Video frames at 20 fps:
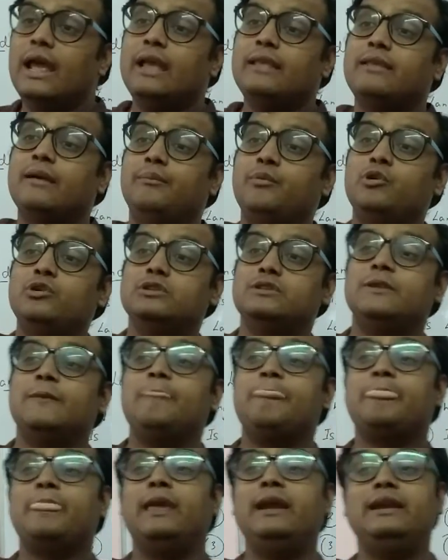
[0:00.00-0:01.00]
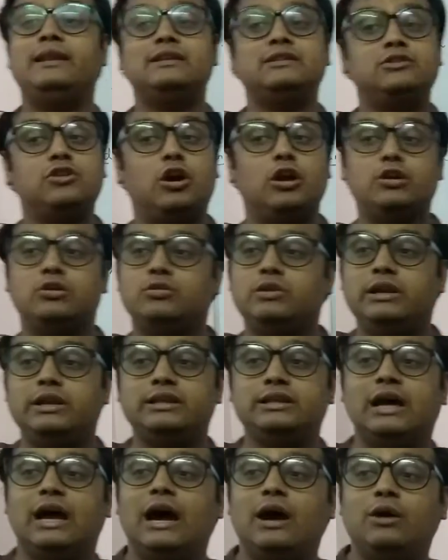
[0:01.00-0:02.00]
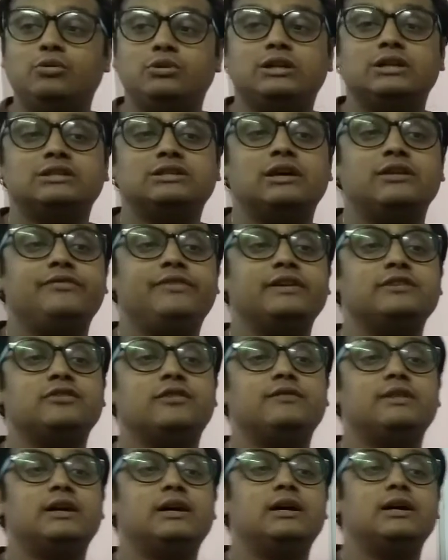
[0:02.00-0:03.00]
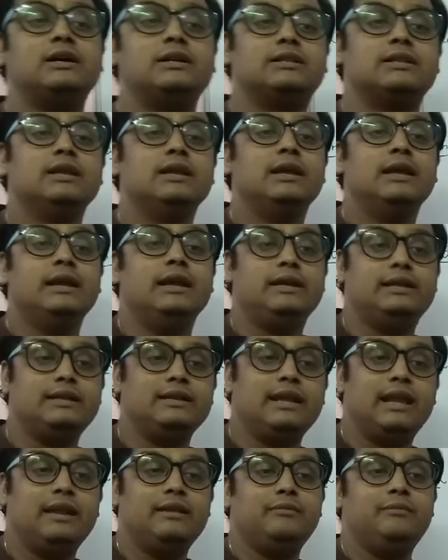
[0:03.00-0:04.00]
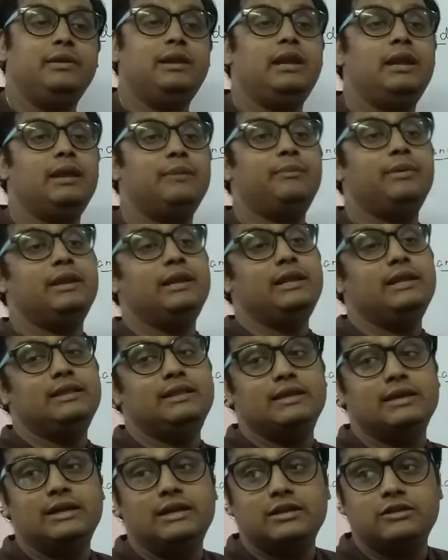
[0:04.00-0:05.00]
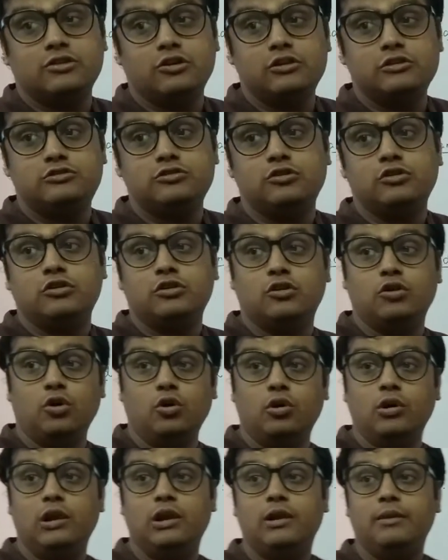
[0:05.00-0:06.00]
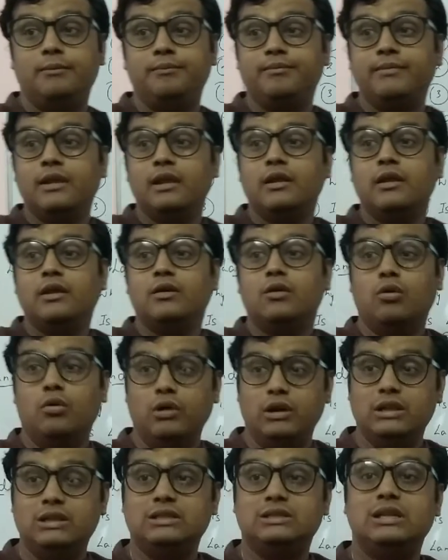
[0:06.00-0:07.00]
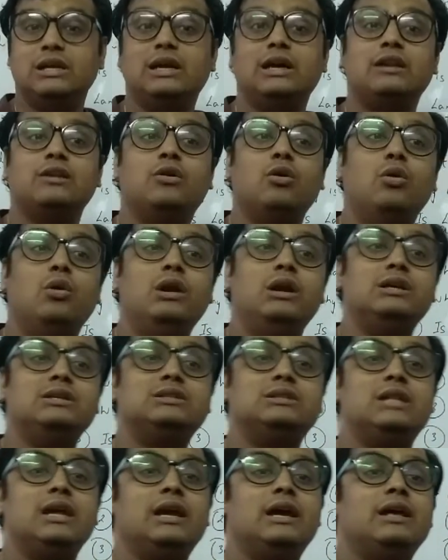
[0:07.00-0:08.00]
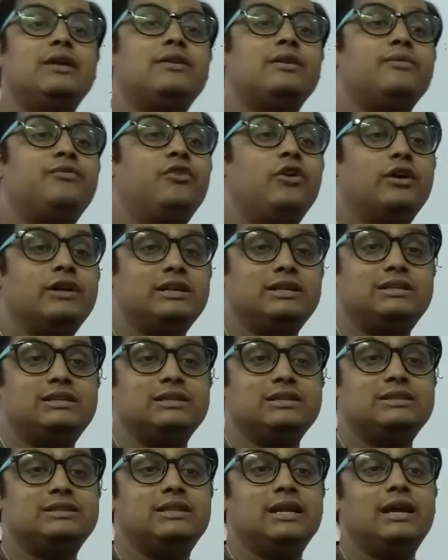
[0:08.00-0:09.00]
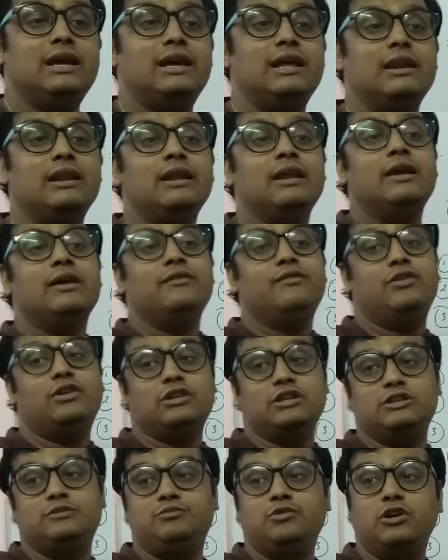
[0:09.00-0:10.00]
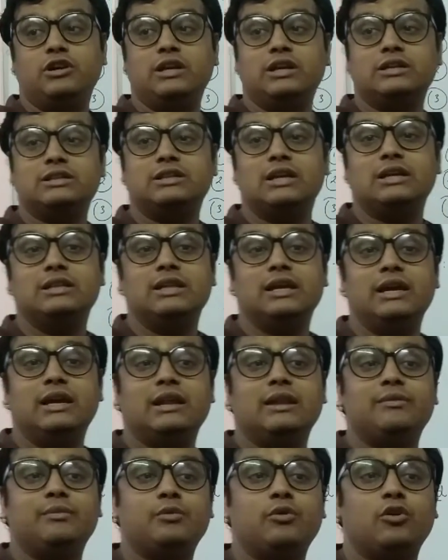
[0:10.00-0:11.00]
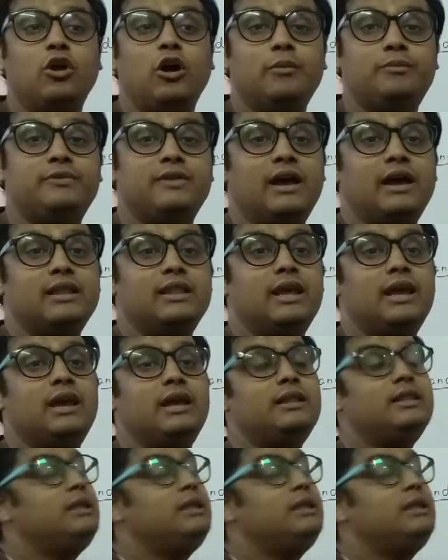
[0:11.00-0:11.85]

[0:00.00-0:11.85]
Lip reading: Suppose it is not only the outer surface of the earth, it can be beneath the earth also. Coal is there, gold is there, forest is there, forest products are there, crops are there.